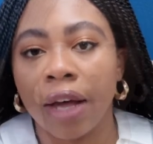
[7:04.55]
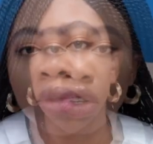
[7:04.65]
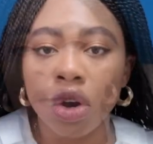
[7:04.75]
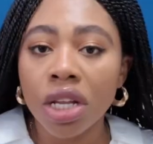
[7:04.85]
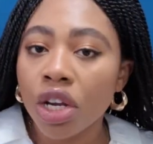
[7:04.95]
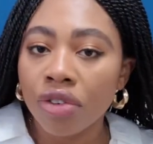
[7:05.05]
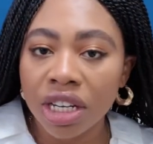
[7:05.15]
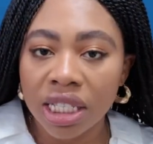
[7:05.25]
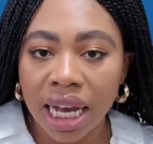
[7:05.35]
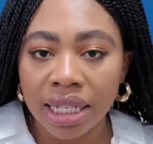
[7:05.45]
So you order your
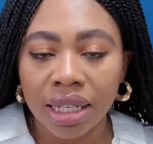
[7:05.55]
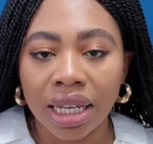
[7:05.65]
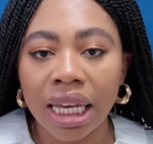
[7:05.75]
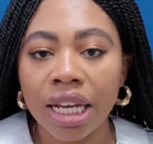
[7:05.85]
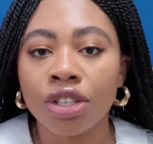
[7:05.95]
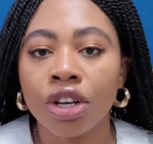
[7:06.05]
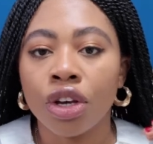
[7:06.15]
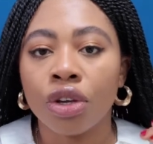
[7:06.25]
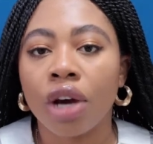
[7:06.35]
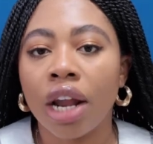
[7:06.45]
ring sizing kit,
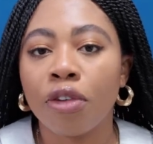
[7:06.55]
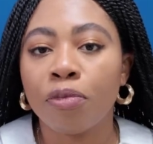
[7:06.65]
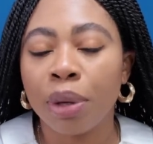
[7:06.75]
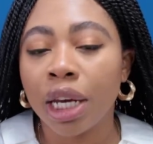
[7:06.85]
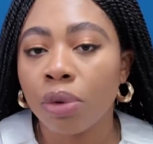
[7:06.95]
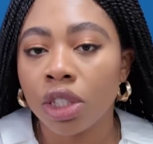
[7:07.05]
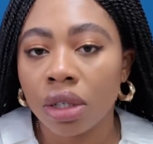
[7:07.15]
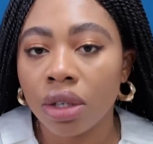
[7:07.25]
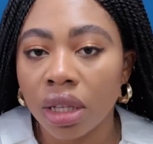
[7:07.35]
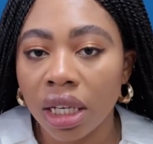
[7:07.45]
you kind of pick which
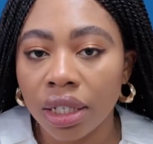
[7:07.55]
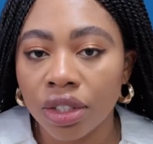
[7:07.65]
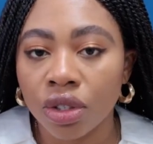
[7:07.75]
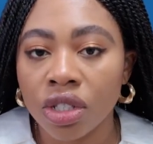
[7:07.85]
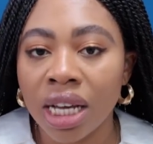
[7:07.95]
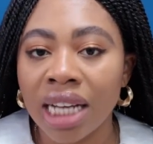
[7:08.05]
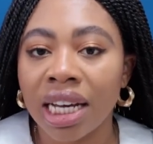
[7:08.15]
one you think is your size,